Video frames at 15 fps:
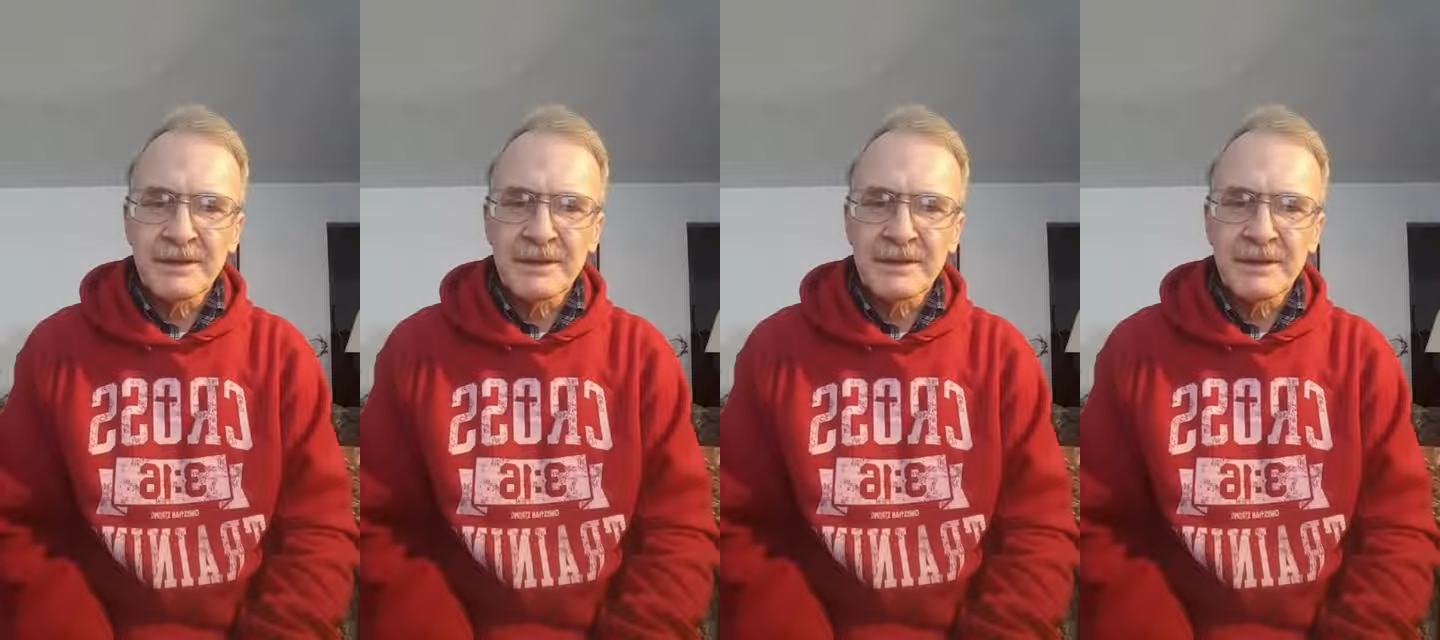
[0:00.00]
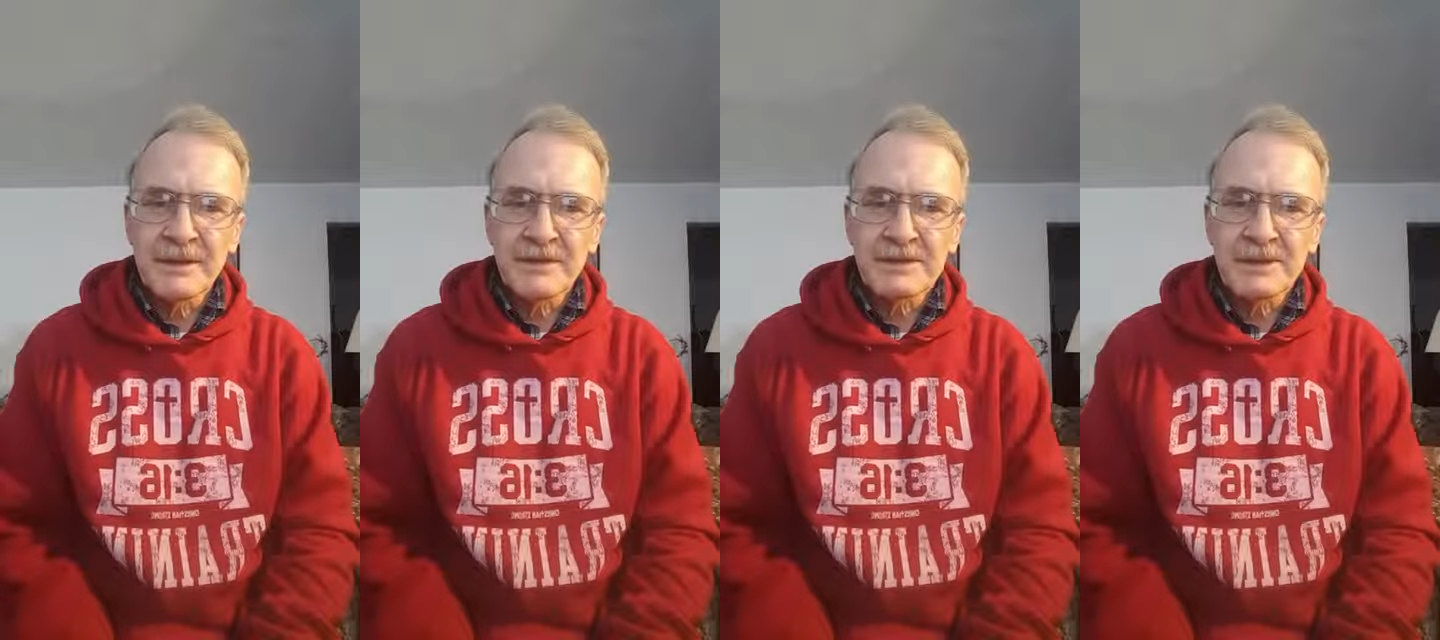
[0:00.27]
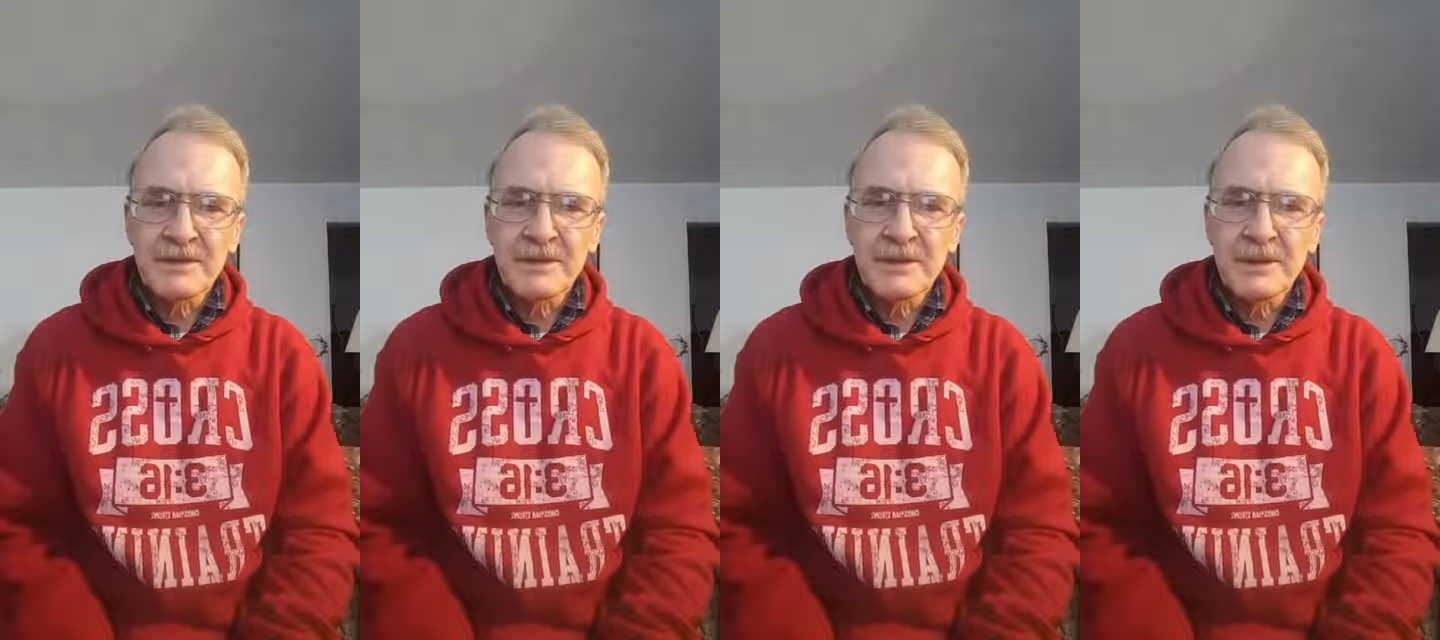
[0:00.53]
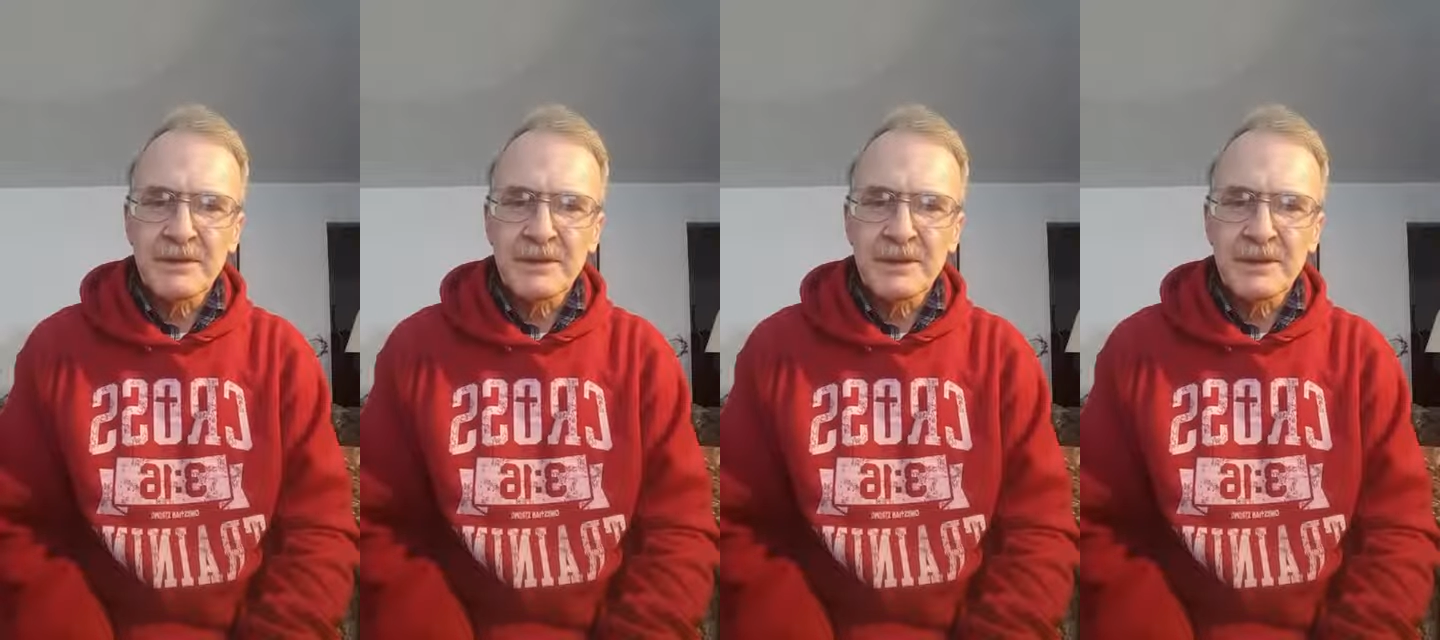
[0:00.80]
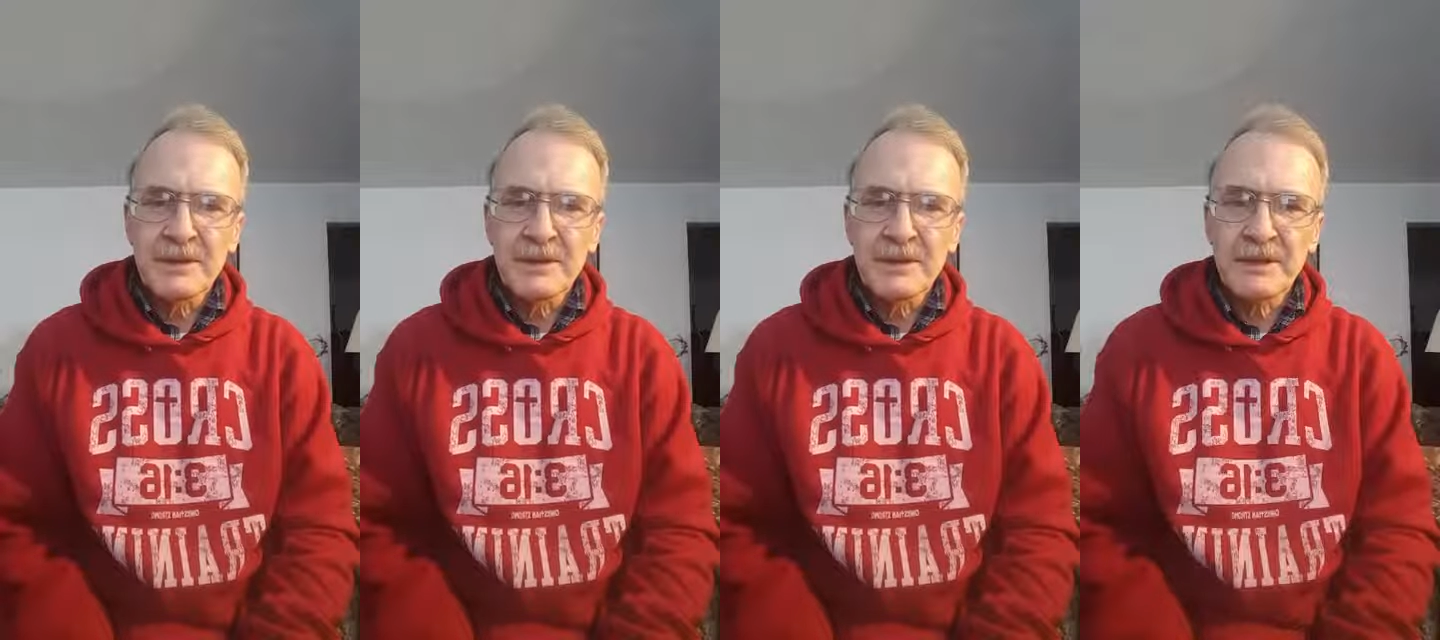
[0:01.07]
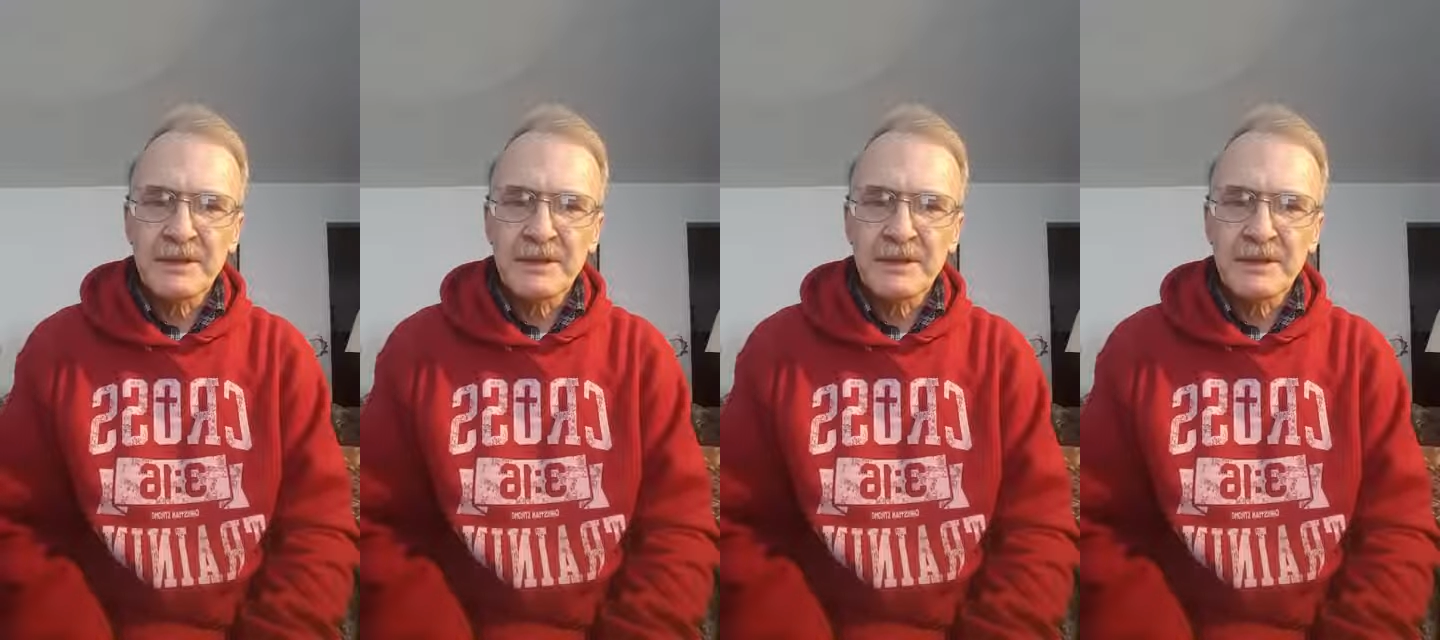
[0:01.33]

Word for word: details of everything, but